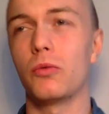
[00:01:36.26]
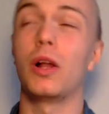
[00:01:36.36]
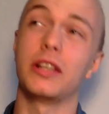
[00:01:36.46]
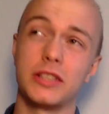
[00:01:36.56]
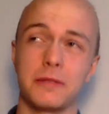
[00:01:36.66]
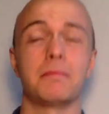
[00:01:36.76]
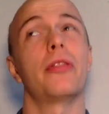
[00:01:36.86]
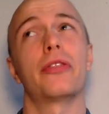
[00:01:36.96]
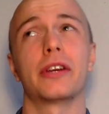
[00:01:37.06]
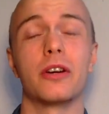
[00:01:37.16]
it's a
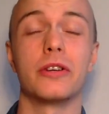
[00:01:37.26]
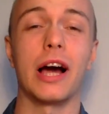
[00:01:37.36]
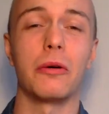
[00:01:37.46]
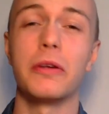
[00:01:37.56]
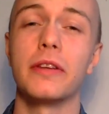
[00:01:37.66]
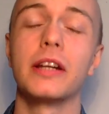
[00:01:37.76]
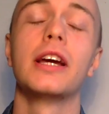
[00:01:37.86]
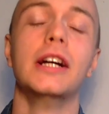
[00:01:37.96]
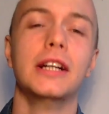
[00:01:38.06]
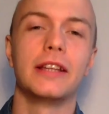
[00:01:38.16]
month ago now, I think,
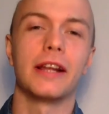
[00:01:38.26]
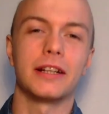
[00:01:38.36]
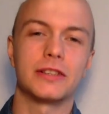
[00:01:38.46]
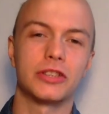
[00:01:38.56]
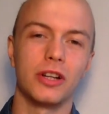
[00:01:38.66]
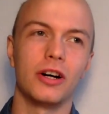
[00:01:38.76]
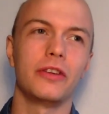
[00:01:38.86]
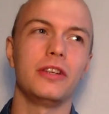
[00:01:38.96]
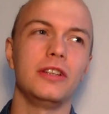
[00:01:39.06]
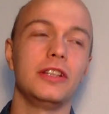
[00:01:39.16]
that I saw
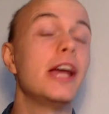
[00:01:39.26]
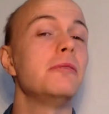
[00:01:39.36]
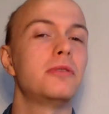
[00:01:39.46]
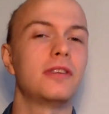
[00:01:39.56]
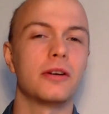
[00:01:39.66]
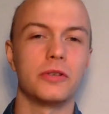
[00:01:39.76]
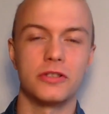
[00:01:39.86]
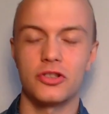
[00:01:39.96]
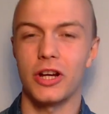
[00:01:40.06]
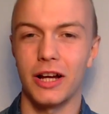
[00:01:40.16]
the Game Theorist
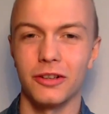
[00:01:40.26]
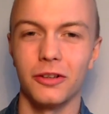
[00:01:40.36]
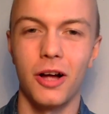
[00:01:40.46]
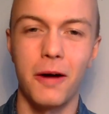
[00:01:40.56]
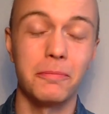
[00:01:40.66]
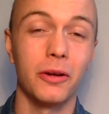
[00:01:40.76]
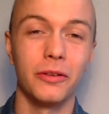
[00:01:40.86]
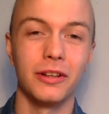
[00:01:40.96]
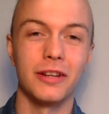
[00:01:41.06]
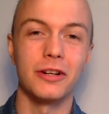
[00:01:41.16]
channel
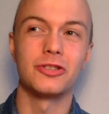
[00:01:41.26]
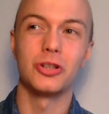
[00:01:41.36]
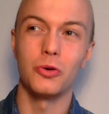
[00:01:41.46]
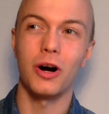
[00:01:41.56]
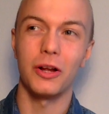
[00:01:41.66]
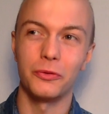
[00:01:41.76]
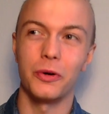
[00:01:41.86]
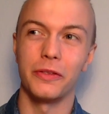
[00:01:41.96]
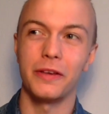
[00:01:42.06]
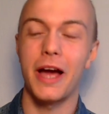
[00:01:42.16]
uploading their
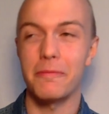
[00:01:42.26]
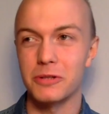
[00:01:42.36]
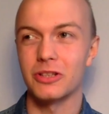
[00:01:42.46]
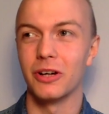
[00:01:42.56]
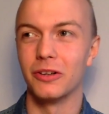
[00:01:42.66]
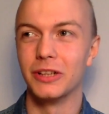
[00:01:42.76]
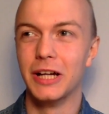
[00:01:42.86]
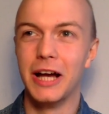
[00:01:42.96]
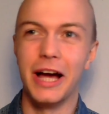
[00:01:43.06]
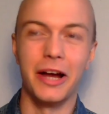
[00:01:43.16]
200th episode,
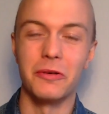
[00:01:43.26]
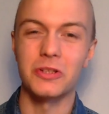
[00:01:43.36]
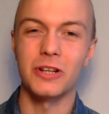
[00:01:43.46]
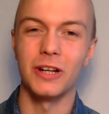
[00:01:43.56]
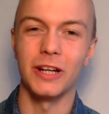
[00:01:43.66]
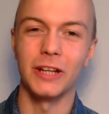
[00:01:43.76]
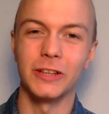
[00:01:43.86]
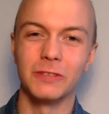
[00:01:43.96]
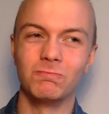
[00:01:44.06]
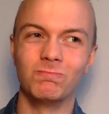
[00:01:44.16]
and I was all like,
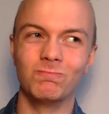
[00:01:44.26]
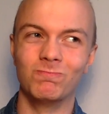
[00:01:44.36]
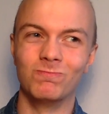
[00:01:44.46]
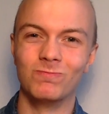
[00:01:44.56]
and